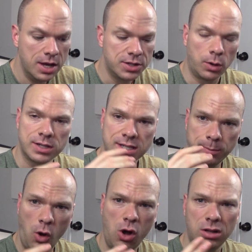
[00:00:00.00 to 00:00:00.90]
So a
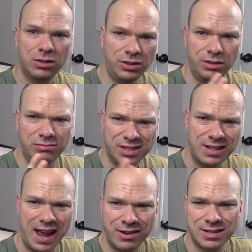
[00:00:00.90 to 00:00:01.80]
small,
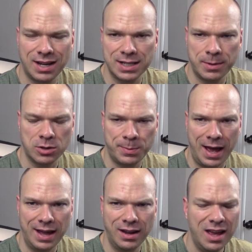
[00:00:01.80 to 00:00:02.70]
standard size mouse
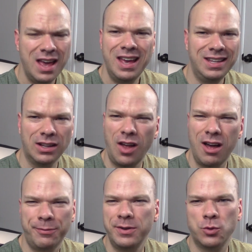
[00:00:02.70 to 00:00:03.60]
pad, you'll
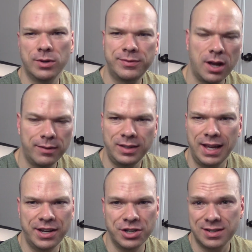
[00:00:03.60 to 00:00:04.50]
often drift off
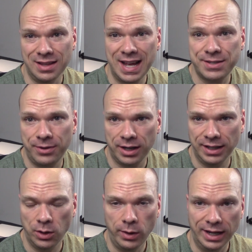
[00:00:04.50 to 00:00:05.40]
the edges, and that's
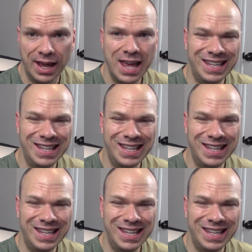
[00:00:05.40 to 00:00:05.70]
fucking annoying.